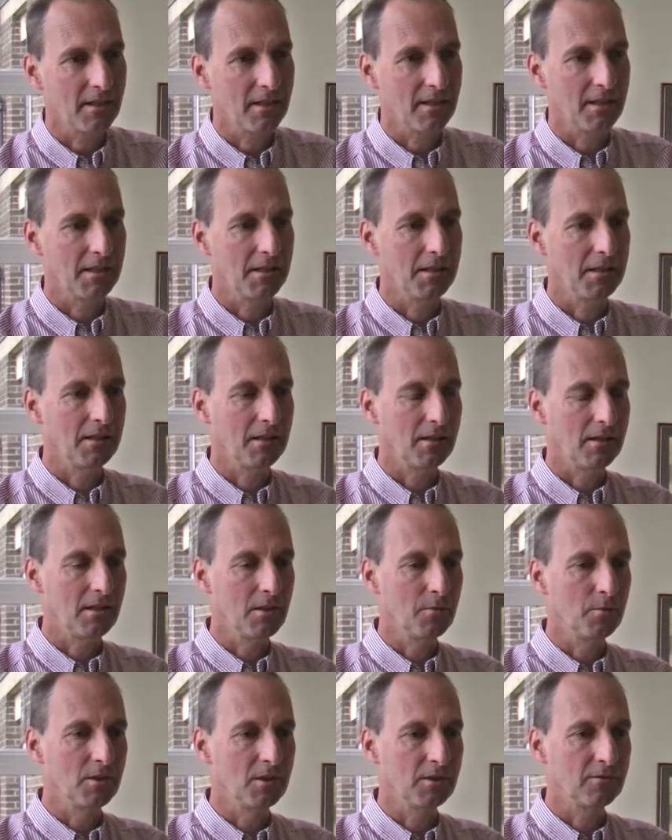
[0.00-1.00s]

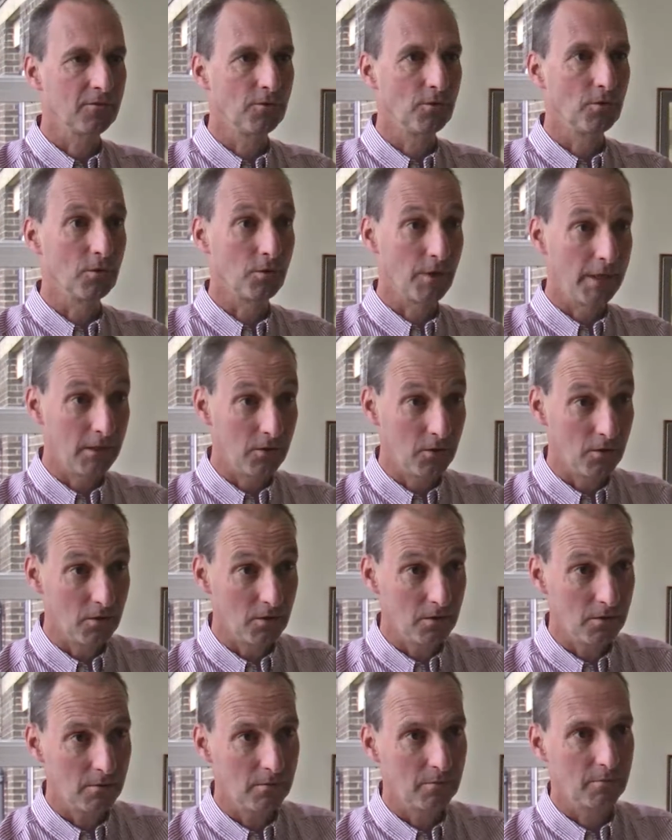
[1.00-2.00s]
I work for
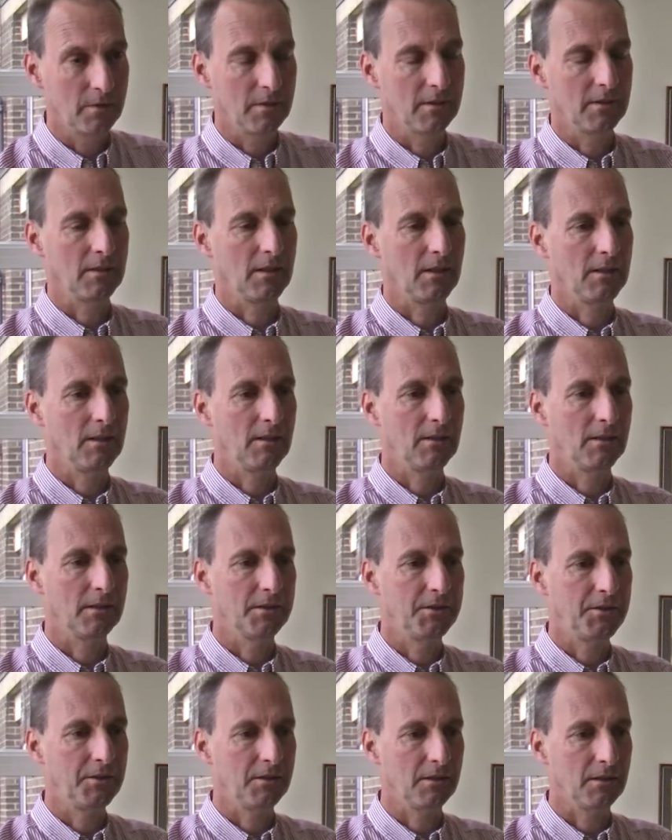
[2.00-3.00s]
Greencore. We're a
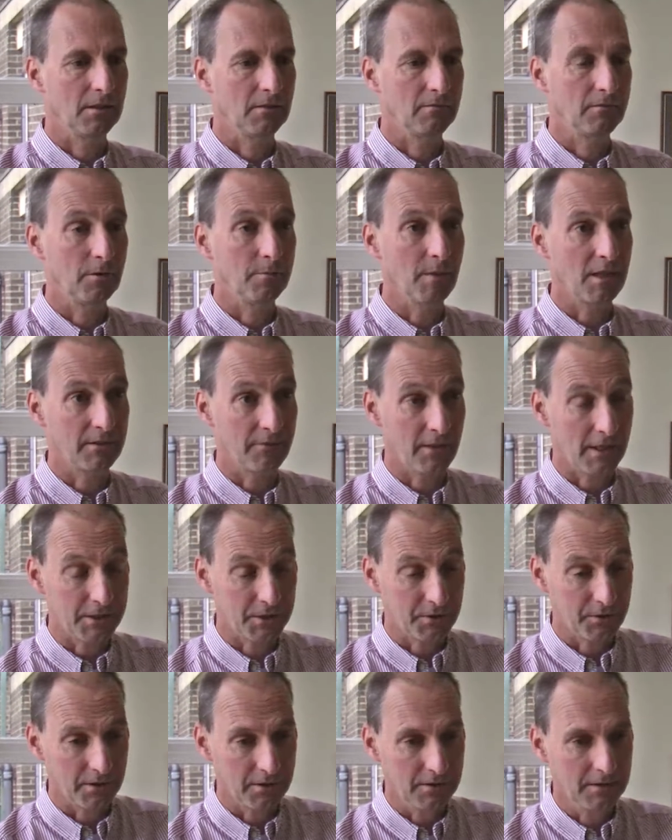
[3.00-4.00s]
large food
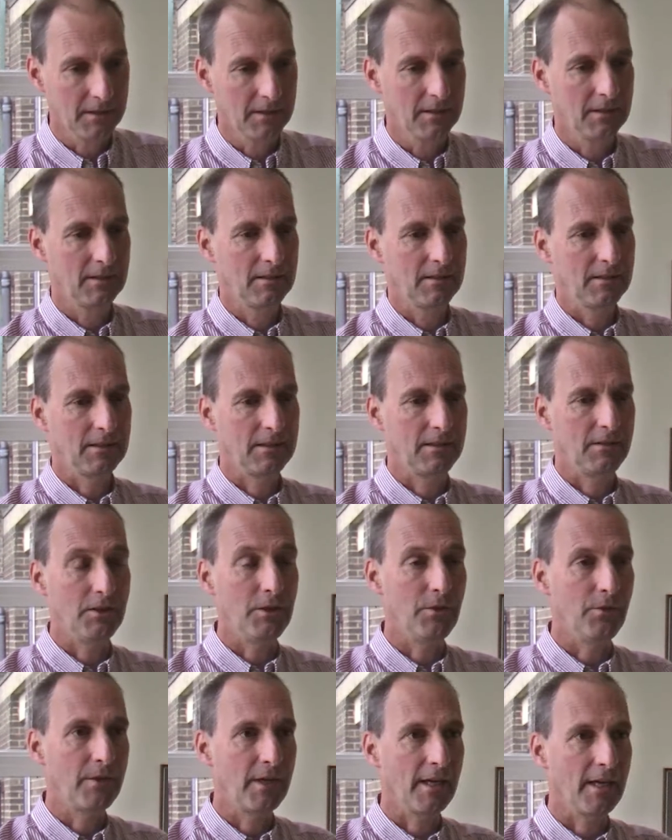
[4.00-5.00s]
manufacturer in
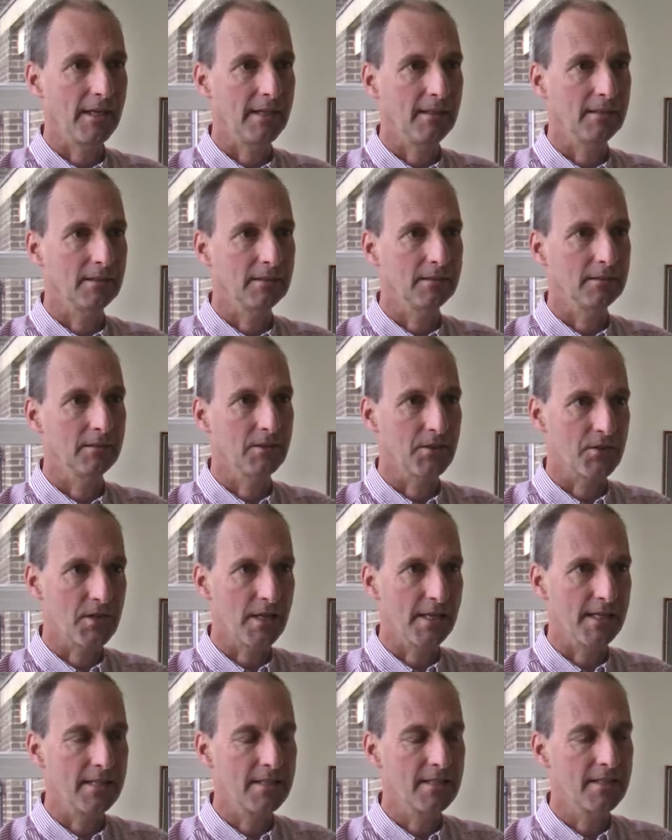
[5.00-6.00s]
the UK and the
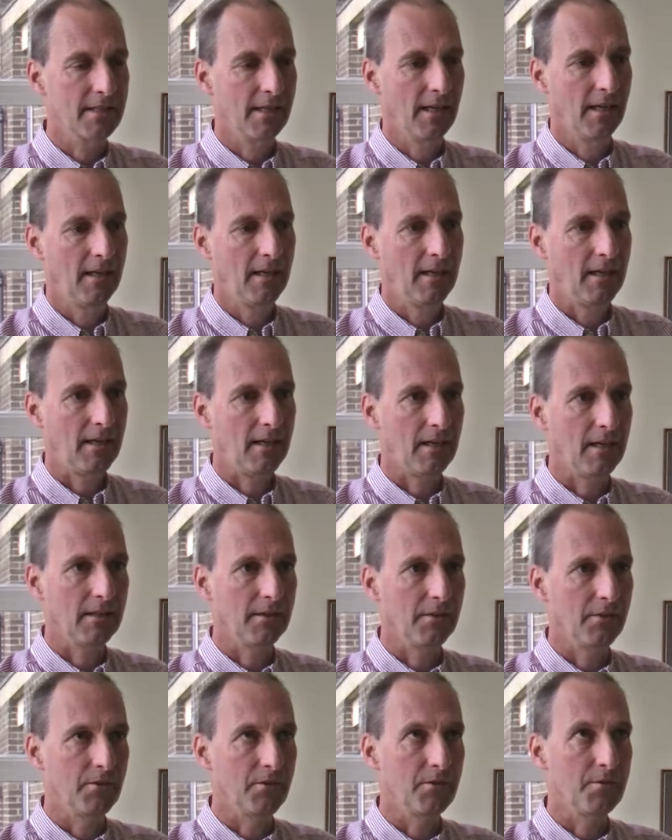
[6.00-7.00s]
States,
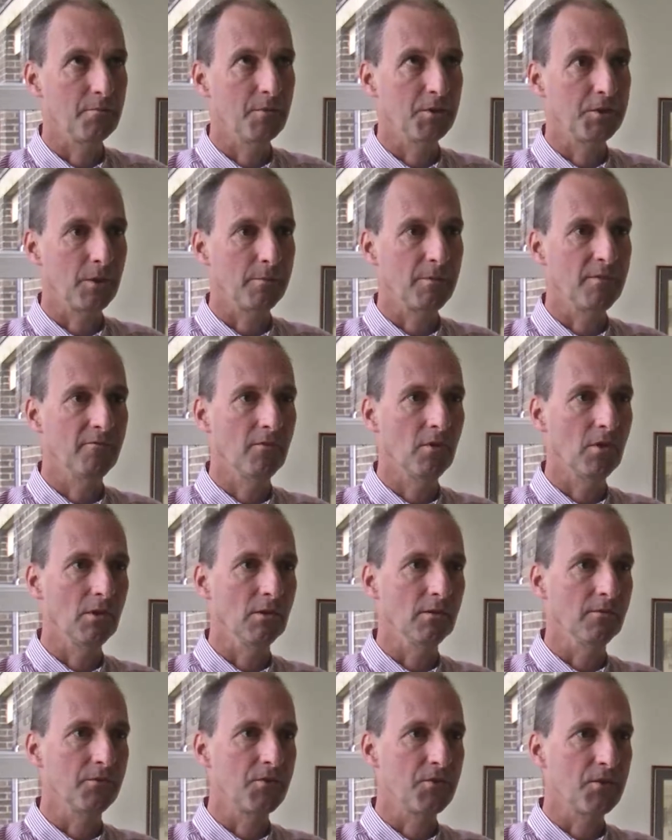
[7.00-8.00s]
and my job
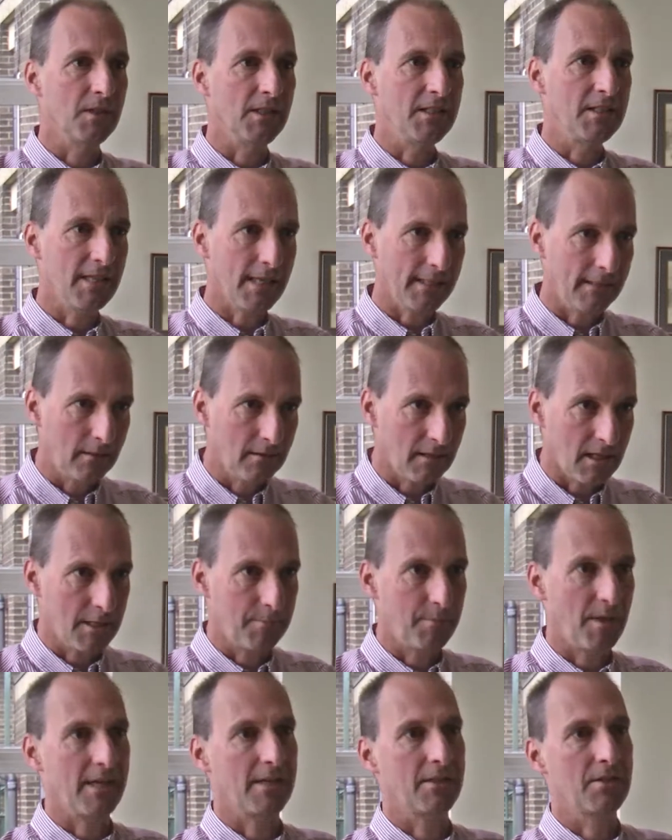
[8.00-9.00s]
involves the technical
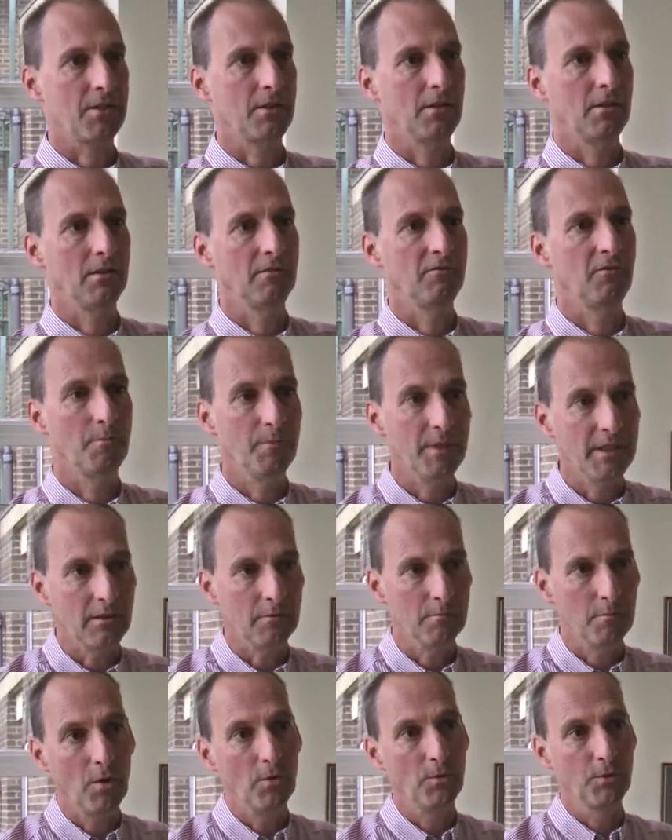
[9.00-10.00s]
aspects of meat
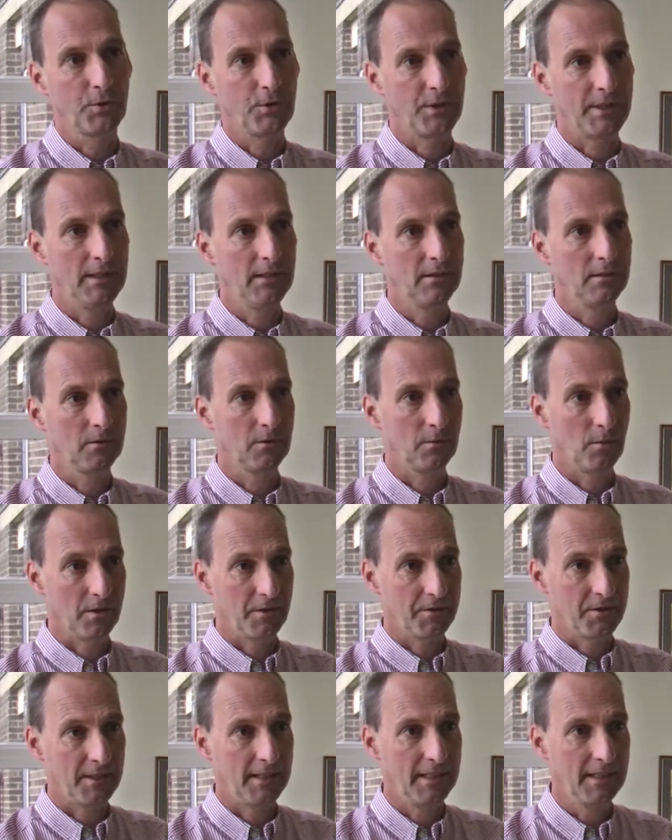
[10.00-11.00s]
and poultry
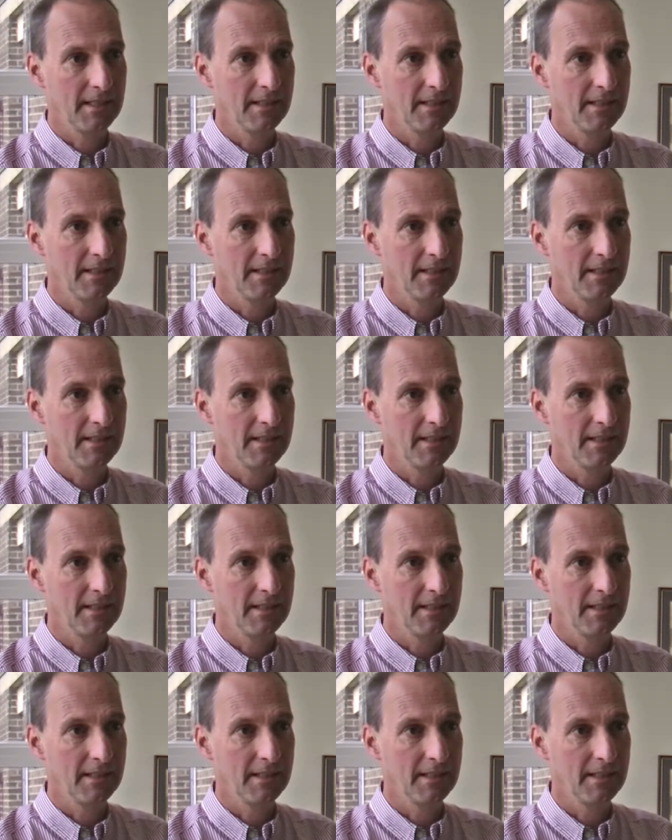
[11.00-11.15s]
quality.